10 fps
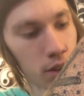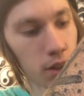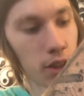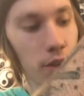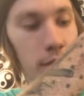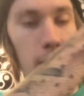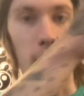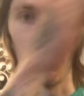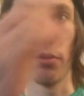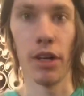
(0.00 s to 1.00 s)
going
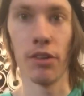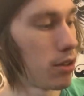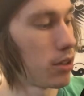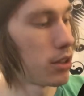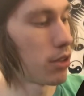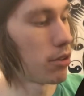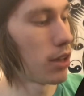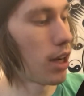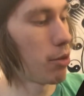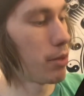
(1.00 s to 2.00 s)
outbound. So
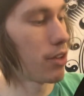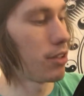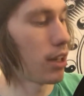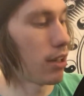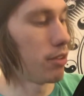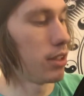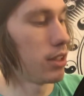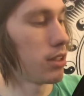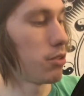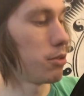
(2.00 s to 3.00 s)
outbound out this
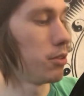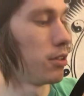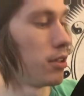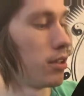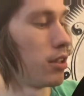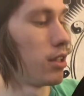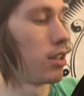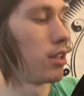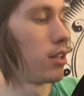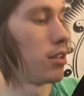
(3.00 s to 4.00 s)
hole,
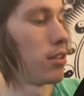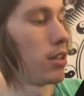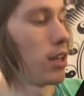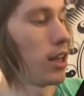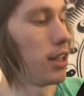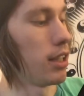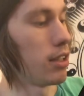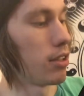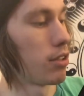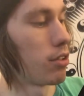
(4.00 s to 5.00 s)
and then
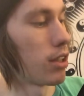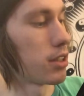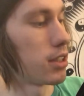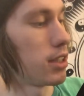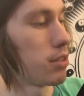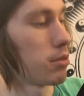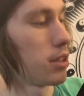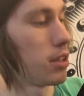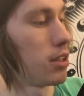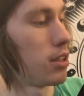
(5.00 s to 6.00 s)
cross this one,
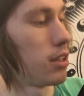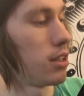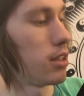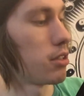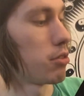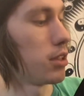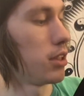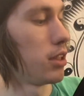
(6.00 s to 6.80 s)
and this one,